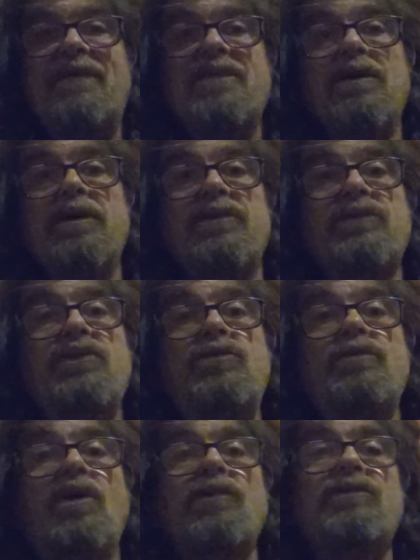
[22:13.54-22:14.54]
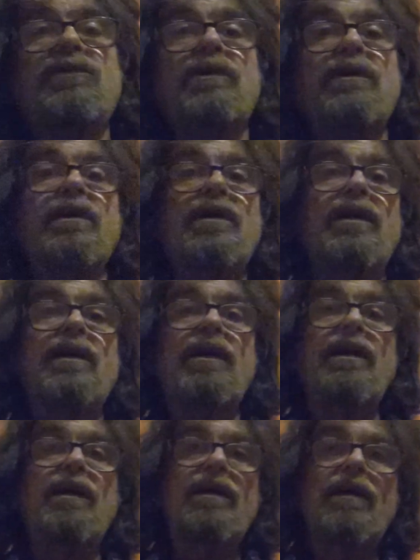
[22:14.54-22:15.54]
the two most
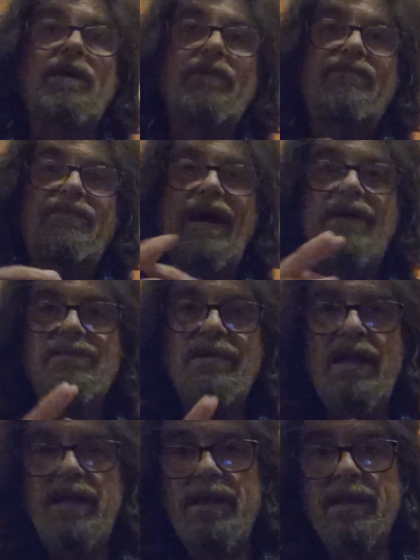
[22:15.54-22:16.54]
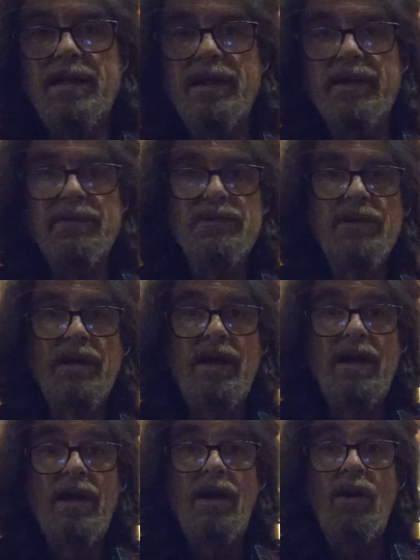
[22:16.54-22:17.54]
fascinating things
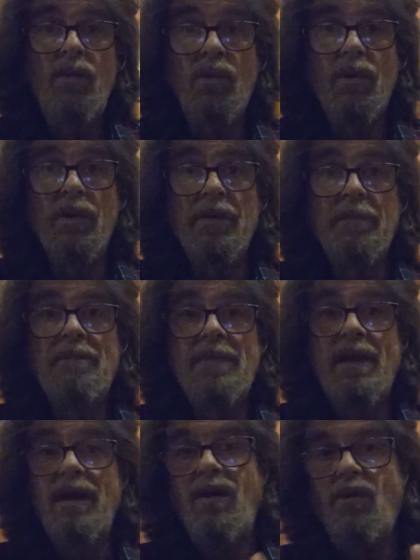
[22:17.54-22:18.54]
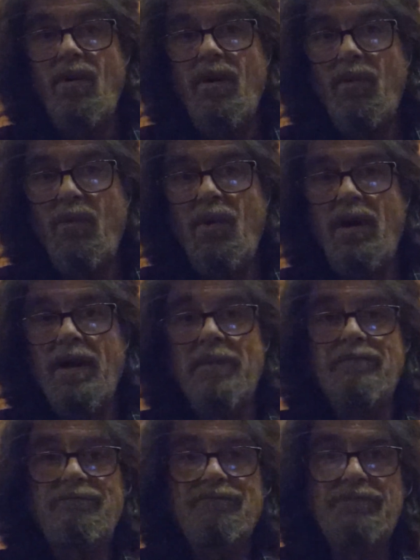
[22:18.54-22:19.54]
were
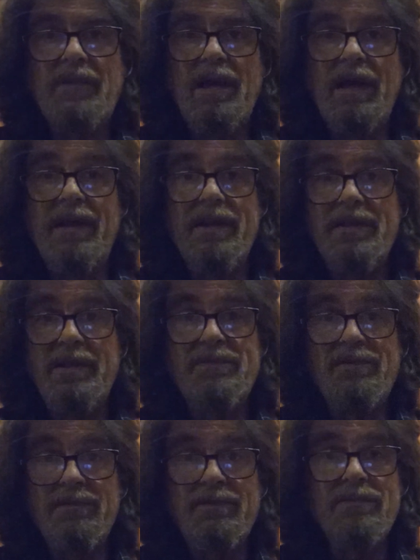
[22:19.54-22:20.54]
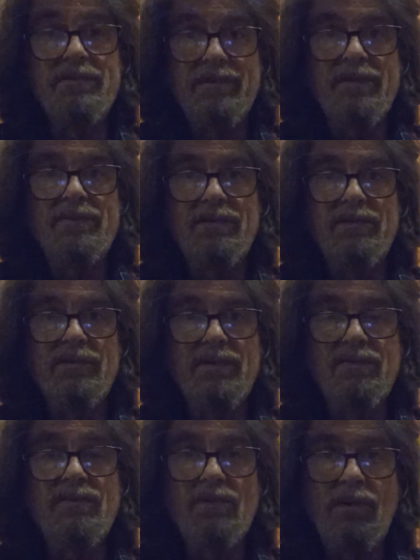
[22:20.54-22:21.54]
one, uh, this is this is
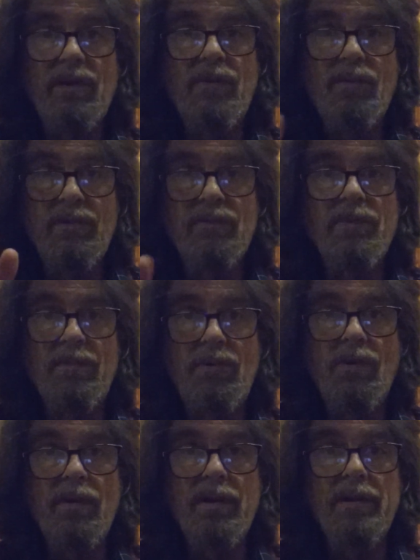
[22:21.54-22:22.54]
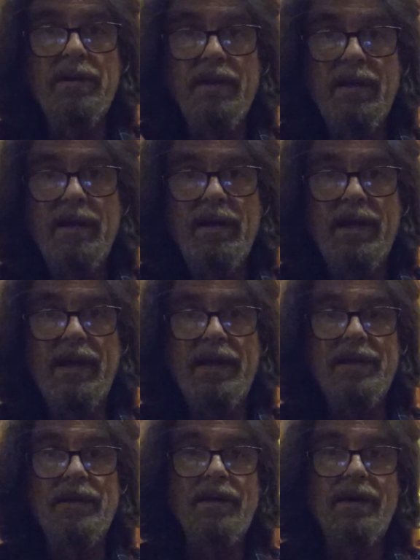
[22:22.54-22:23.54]
this story was reported
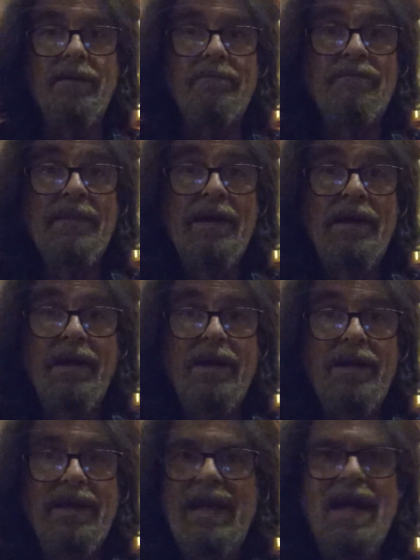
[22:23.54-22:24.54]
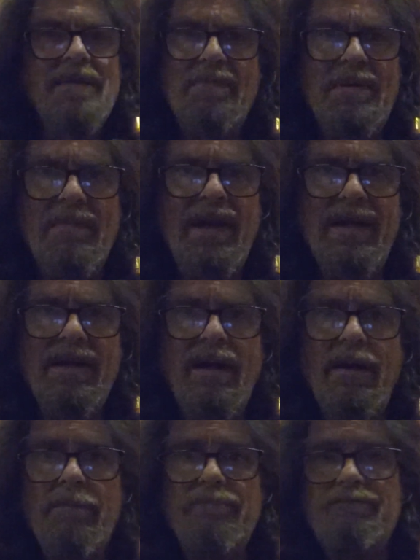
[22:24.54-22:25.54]
and um, can't be made
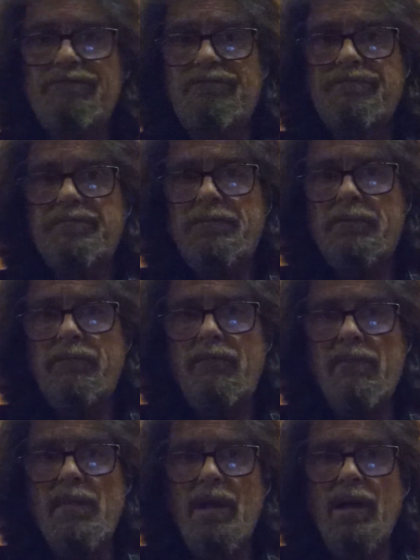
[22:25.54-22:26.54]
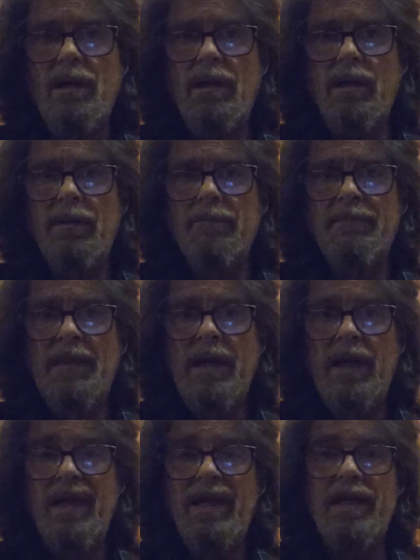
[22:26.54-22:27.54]
up. Um,
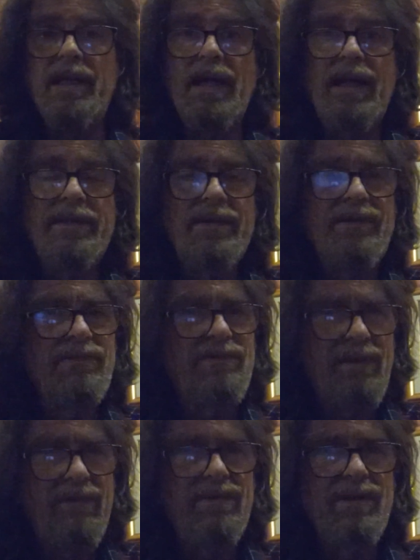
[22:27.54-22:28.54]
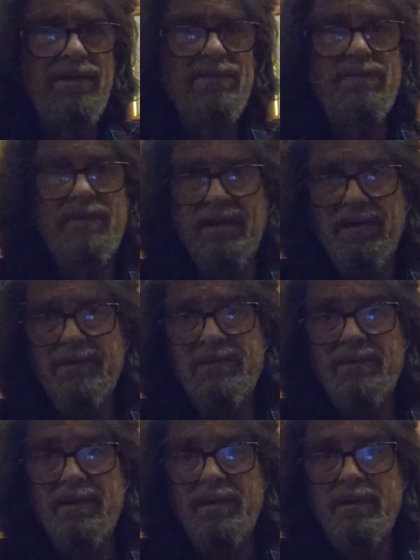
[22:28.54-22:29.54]
in 1976